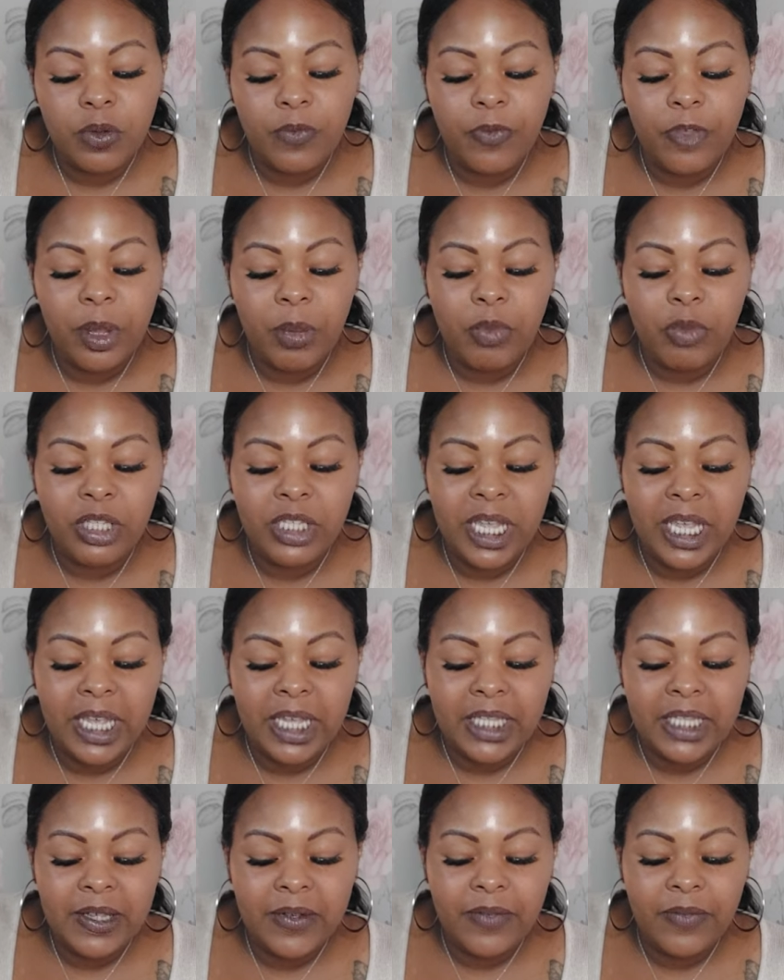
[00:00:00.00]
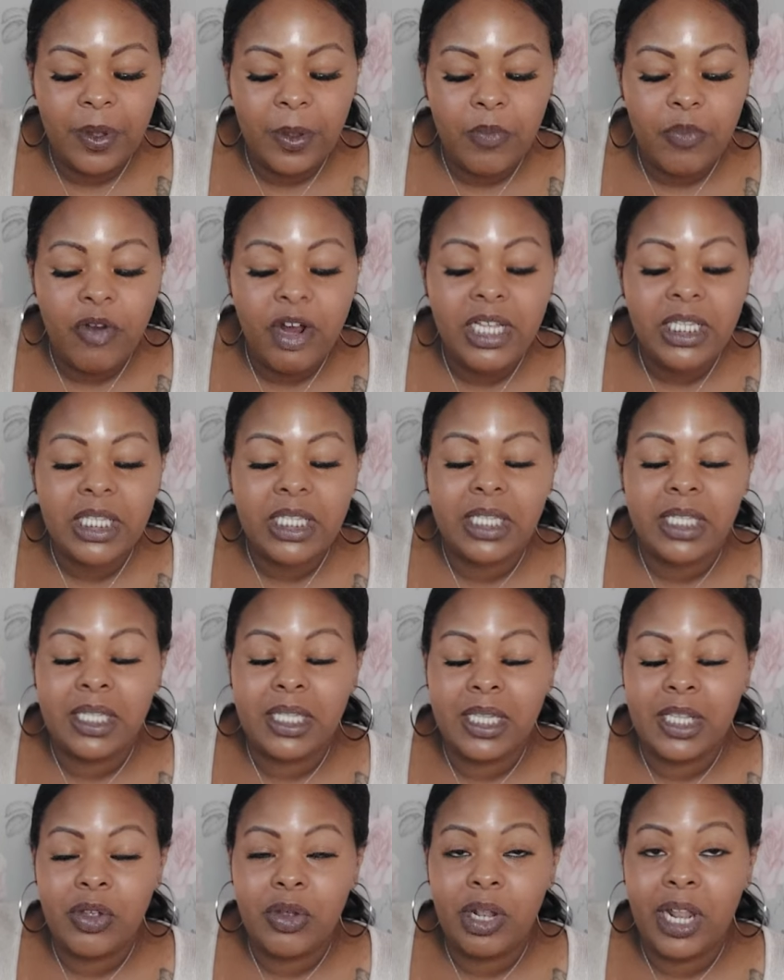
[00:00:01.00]
for the protective presence
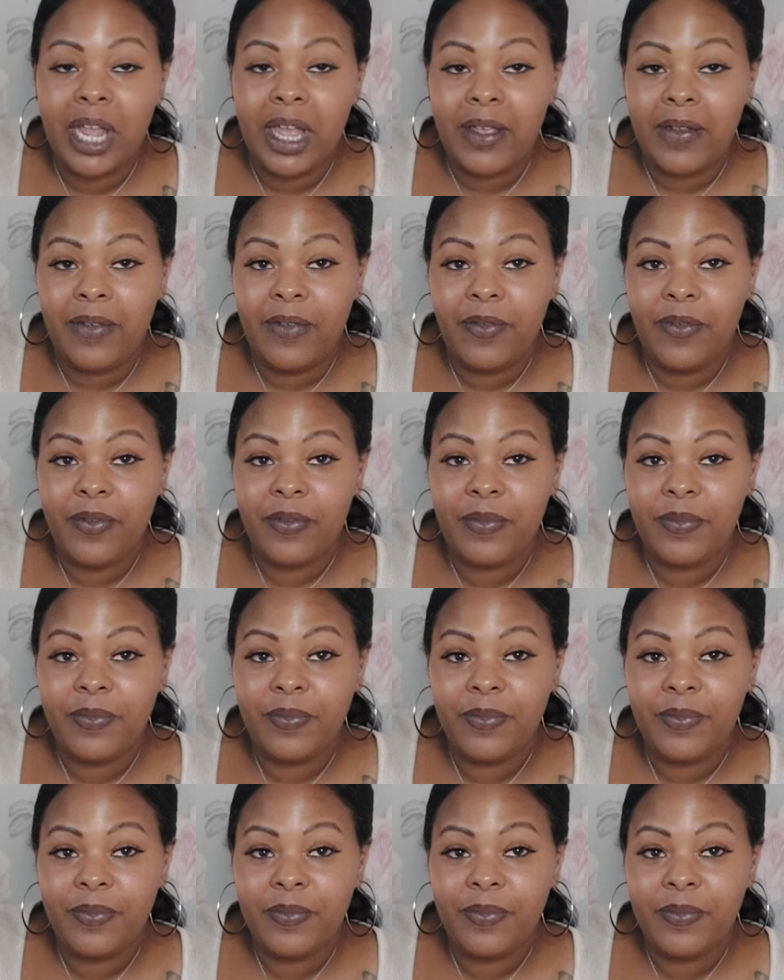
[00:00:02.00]
in your life.